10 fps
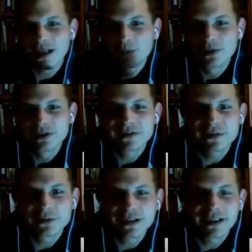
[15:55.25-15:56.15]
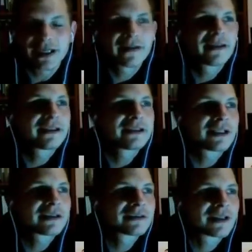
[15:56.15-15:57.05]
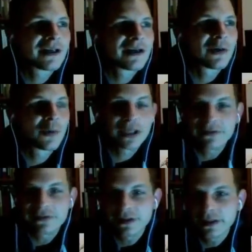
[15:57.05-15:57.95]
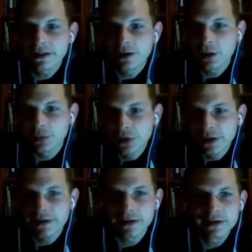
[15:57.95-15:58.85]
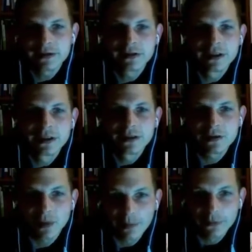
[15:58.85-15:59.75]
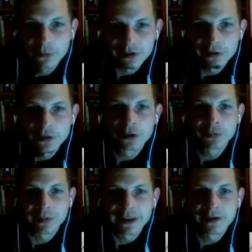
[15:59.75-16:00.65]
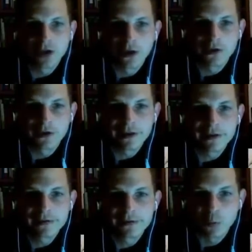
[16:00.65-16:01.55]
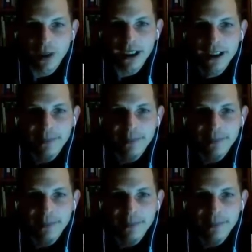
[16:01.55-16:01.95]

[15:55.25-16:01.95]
I will disagree. I think that what I've seen in the communities, some of the research being done is way